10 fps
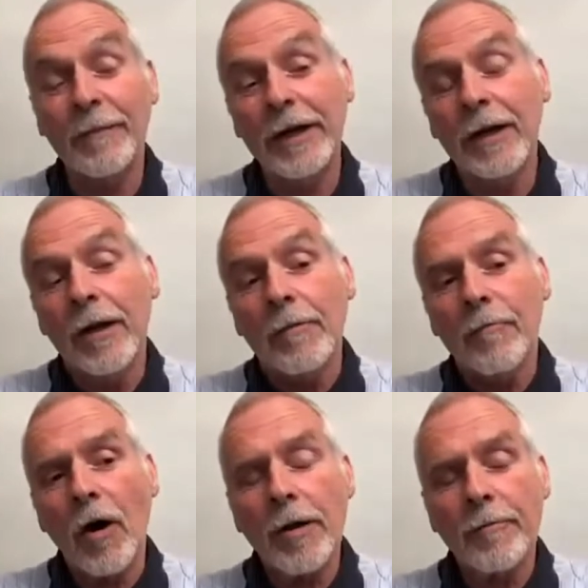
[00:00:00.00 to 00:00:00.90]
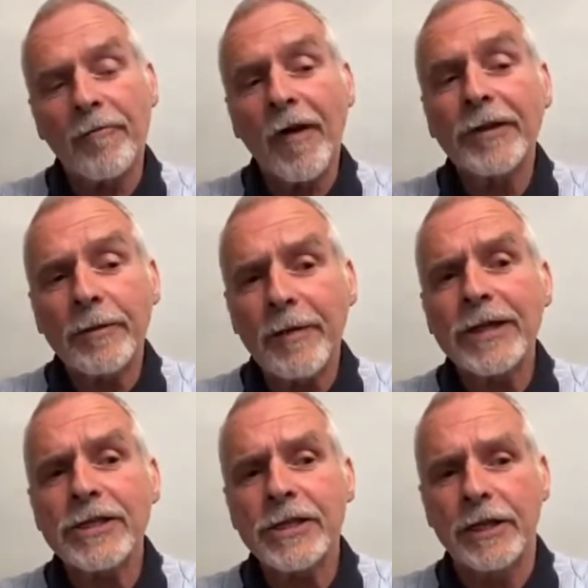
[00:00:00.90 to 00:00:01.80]
I mean,
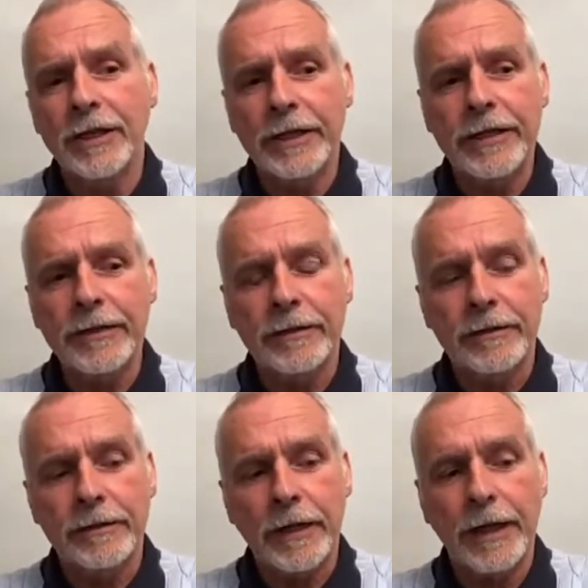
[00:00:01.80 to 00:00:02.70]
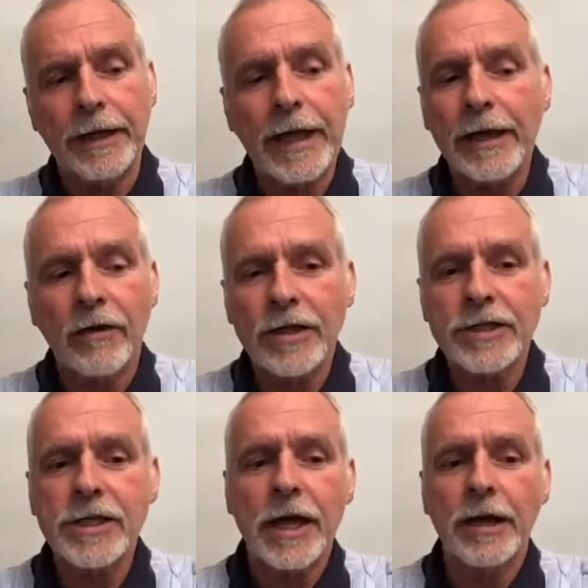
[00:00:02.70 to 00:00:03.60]
fundamentally, and again, like I
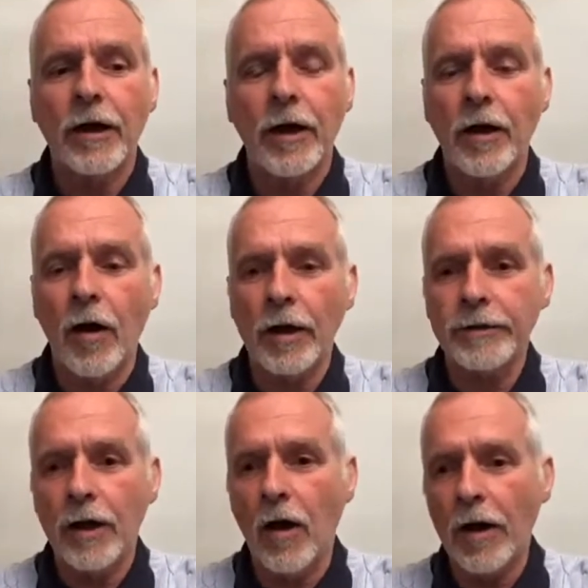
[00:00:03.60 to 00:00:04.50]
say, I